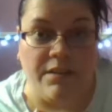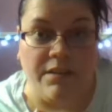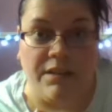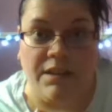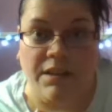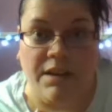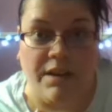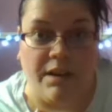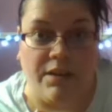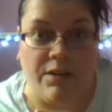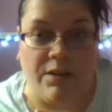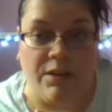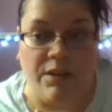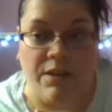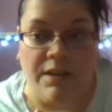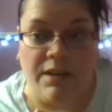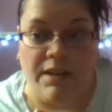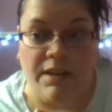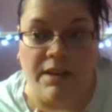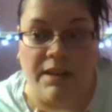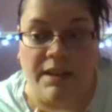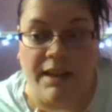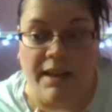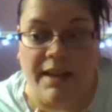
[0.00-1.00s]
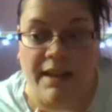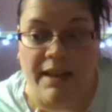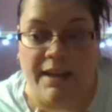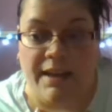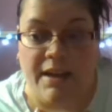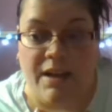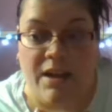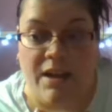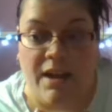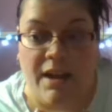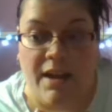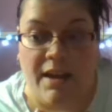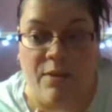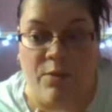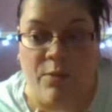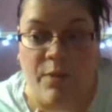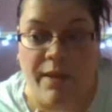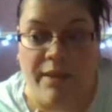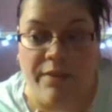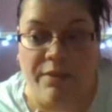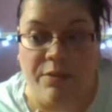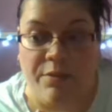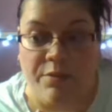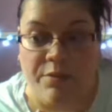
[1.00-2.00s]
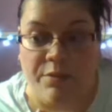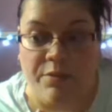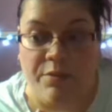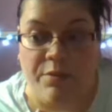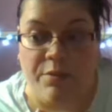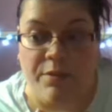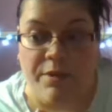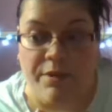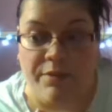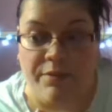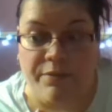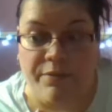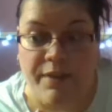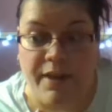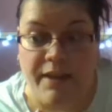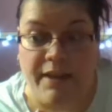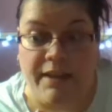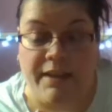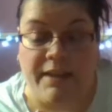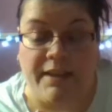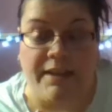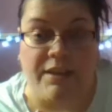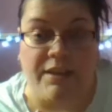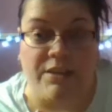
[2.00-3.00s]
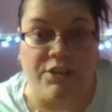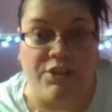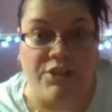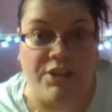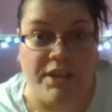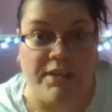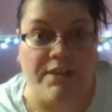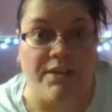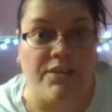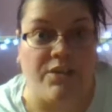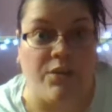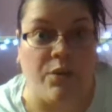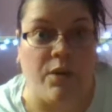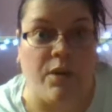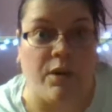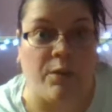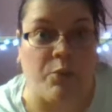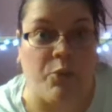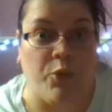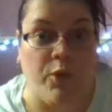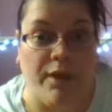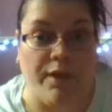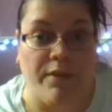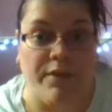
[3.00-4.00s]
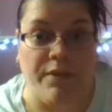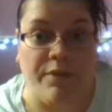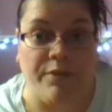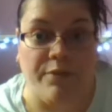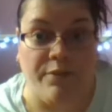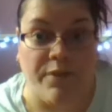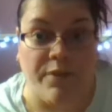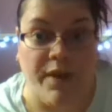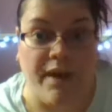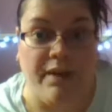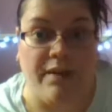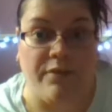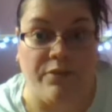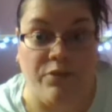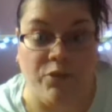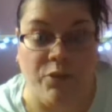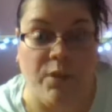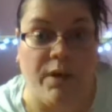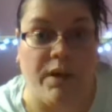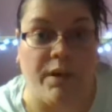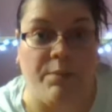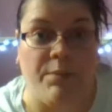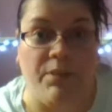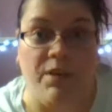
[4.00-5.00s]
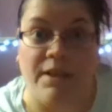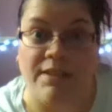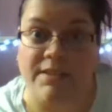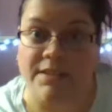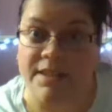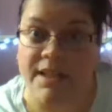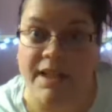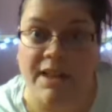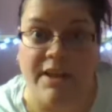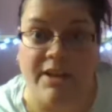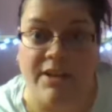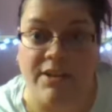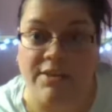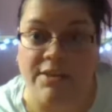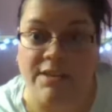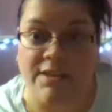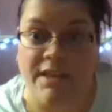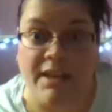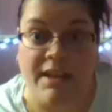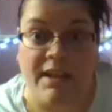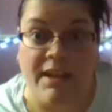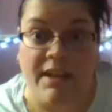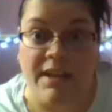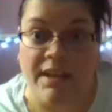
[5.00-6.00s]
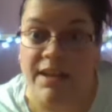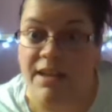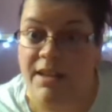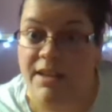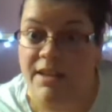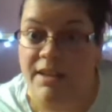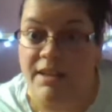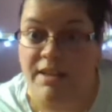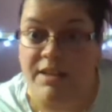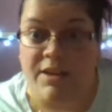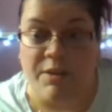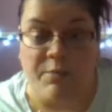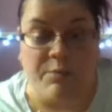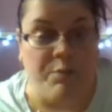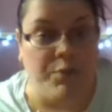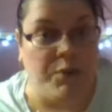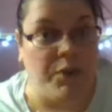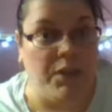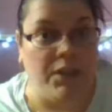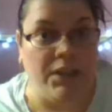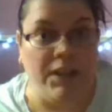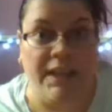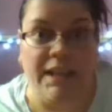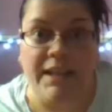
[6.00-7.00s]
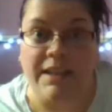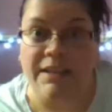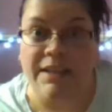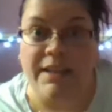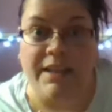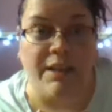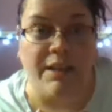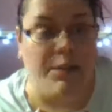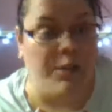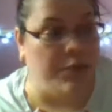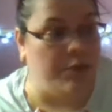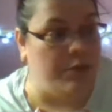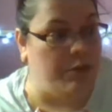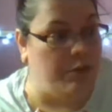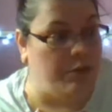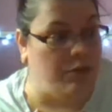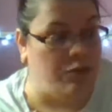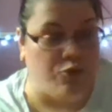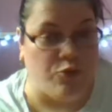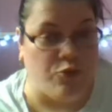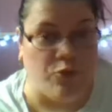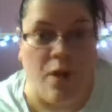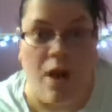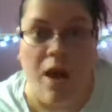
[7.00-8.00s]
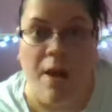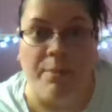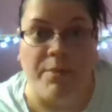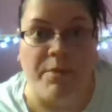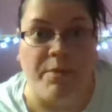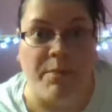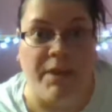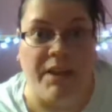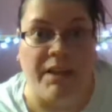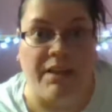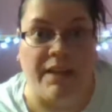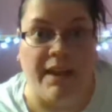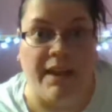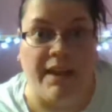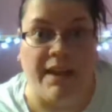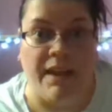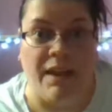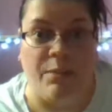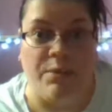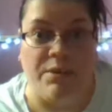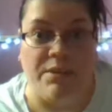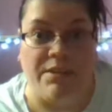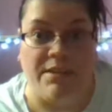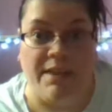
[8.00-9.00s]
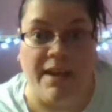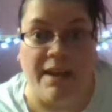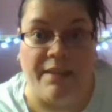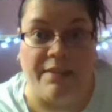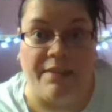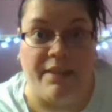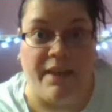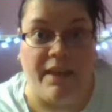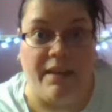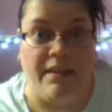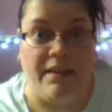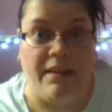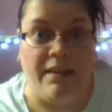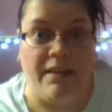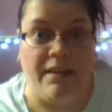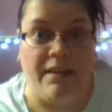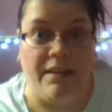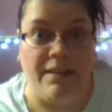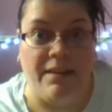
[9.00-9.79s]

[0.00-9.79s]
you know. And I went through a fucking shitstorm with a friend of 20 plus years, completely dropped me like I was nothing.